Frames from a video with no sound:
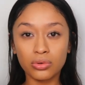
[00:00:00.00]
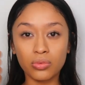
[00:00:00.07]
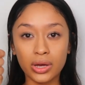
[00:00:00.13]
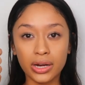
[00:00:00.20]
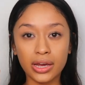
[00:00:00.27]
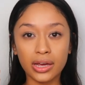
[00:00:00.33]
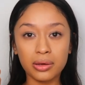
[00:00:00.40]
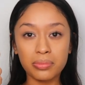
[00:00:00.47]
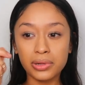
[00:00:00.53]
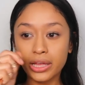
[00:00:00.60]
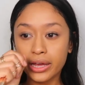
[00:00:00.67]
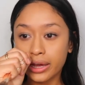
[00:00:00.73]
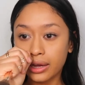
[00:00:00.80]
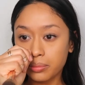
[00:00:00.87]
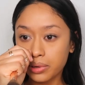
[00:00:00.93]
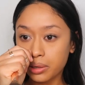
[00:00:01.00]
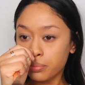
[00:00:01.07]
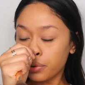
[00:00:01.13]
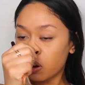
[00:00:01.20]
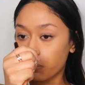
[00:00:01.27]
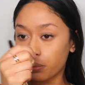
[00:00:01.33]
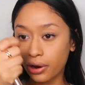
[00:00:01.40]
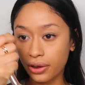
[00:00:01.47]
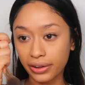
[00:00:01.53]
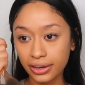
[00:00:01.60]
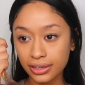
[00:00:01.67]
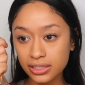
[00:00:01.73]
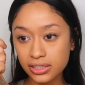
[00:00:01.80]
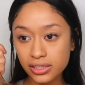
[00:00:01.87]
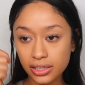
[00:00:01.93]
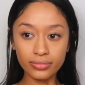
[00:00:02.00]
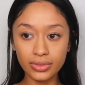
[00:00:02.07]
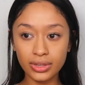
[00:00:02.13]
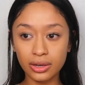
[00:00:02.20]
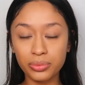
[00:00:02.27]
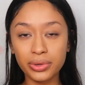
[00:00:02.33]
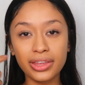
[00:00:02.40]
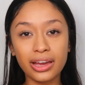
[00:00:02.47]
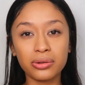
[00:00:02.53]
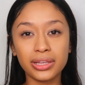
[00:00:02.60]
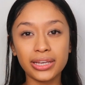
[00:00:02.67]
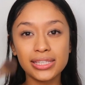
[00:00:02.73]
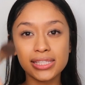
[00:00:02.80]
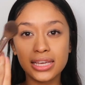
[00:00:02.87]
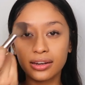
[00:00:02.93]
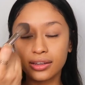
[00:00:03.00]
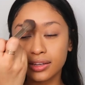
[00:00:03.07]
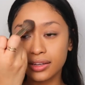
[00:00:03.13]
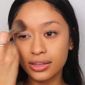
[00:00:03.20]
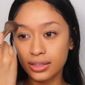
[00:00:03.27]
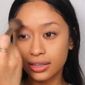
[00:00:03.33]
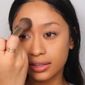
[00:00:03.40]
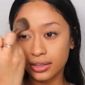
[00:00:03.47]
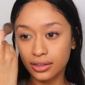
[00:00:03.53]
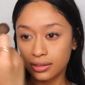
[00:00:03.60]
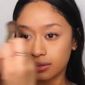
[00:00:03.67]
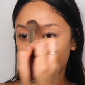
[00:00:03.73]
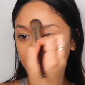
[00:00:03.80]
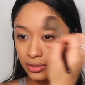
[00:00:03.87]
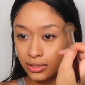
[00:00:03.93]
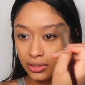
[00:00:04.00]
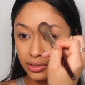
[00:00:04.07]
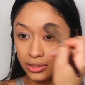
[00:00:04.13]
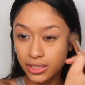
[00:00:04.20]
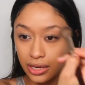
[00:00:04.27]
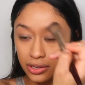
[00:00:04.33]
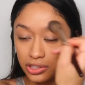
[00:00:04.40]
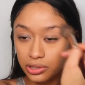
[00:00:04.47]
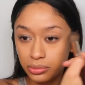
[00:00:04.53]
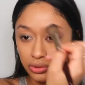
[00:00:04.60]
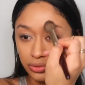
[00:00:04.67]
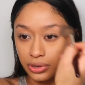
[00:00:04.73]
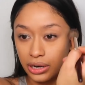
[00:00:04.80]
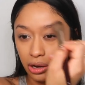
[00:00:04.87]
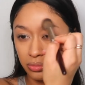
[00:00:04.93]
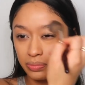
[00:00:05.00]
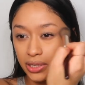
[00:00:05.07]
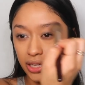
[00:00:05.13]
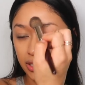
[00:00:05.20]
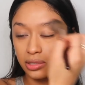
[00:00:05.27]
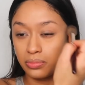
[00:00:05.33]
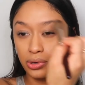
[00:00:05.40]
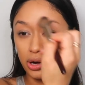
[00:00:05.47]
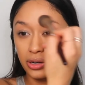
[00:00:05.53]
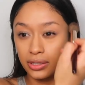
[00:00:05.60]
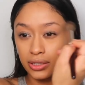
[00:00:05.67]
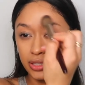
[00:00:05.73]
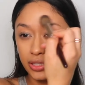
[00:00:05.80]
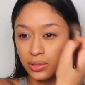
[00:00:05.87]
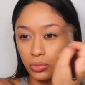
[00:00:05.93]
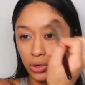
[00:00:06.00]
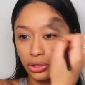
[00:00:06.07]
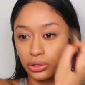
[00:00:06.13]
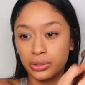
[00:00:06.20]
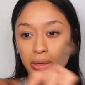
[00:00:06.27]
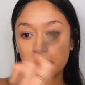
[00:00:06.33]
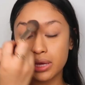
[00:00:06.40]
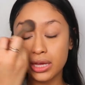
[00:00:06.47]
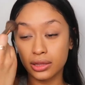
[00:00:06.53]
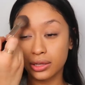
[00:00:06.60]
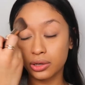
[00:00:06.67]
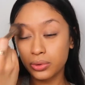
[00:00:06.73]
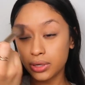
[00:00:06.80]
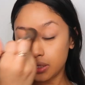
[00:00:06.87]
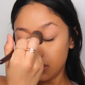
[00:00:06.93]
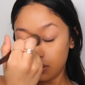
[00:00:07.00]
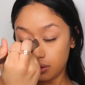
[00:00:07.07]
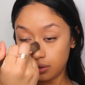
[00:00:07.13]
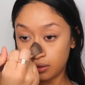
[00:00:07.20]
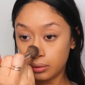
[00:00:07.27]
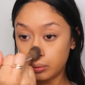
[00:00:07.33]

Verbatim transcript: when I apply my brow product without like setting it, it can tend to move around because the product is more creamy and liquidy.